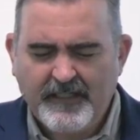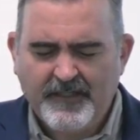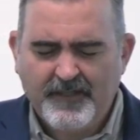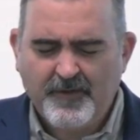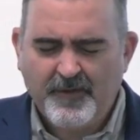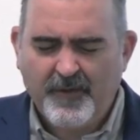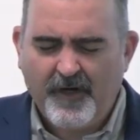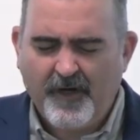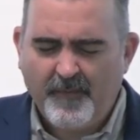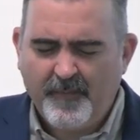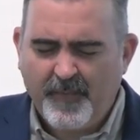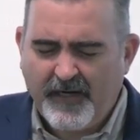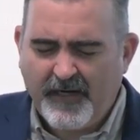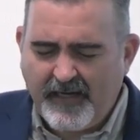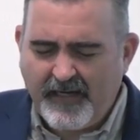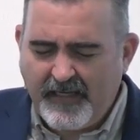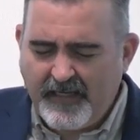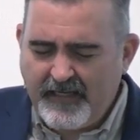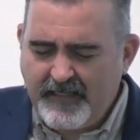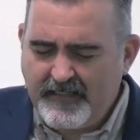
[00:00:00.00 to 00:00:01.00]
that you would open
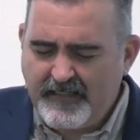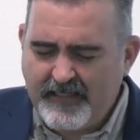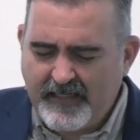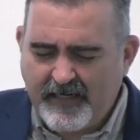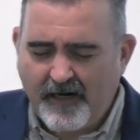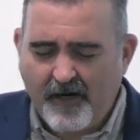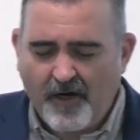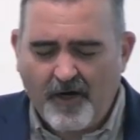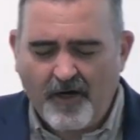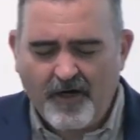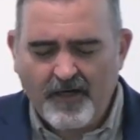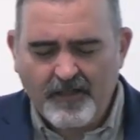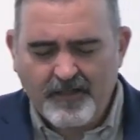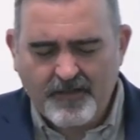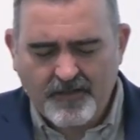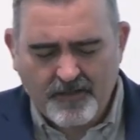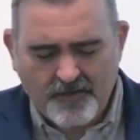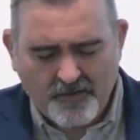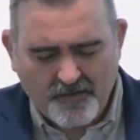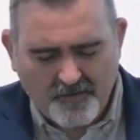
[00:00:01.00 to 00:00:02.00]
our ears and our
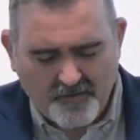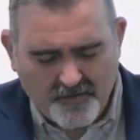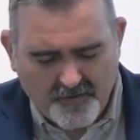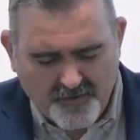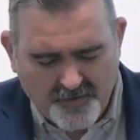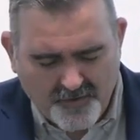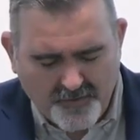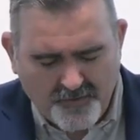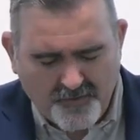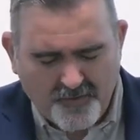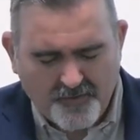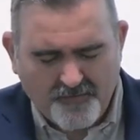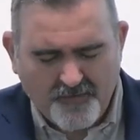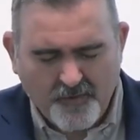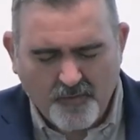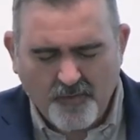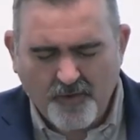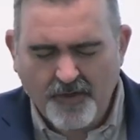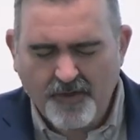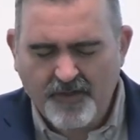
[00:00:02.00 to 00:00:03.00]
hearts to the truth of
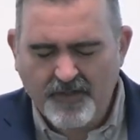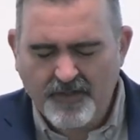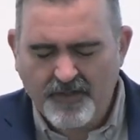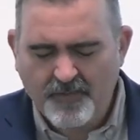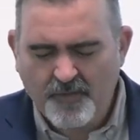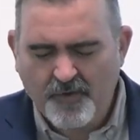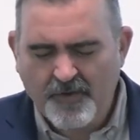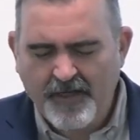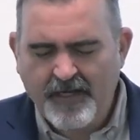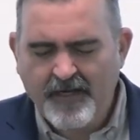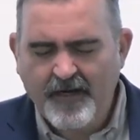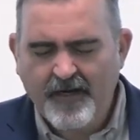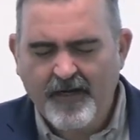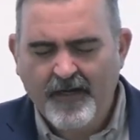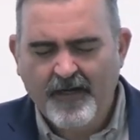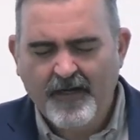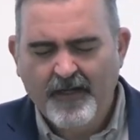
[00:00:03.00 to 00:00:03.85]
your word this morning.